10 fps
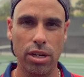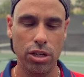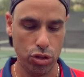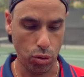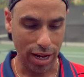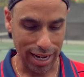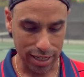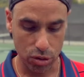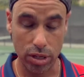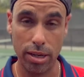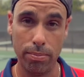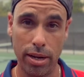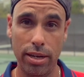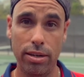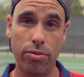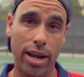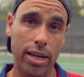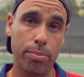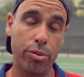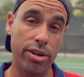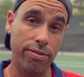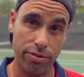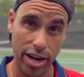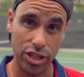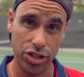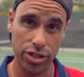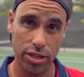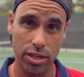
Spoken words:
So I like to keep my racket pretty fresh,